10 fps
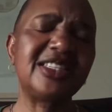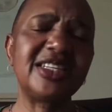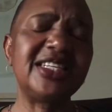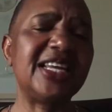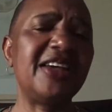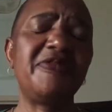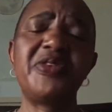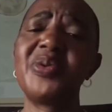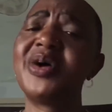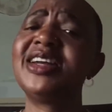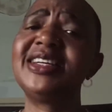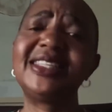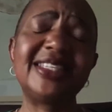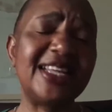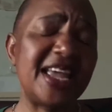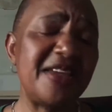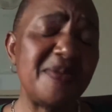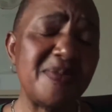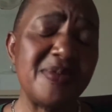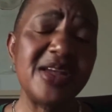treat everyone same,
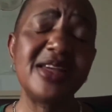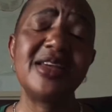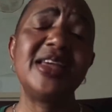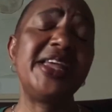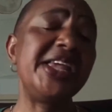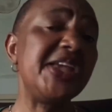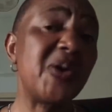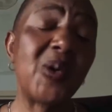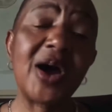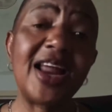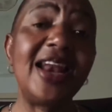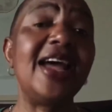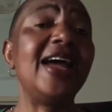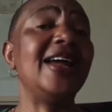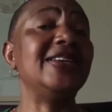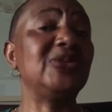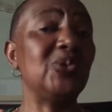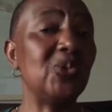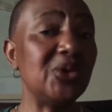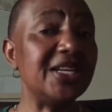equal, and
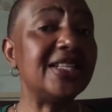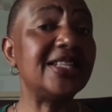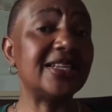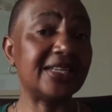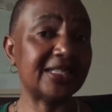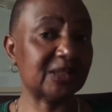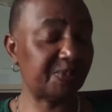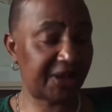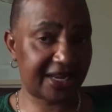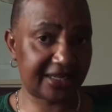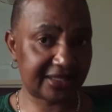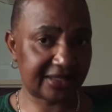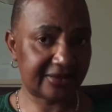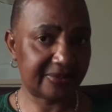with respect.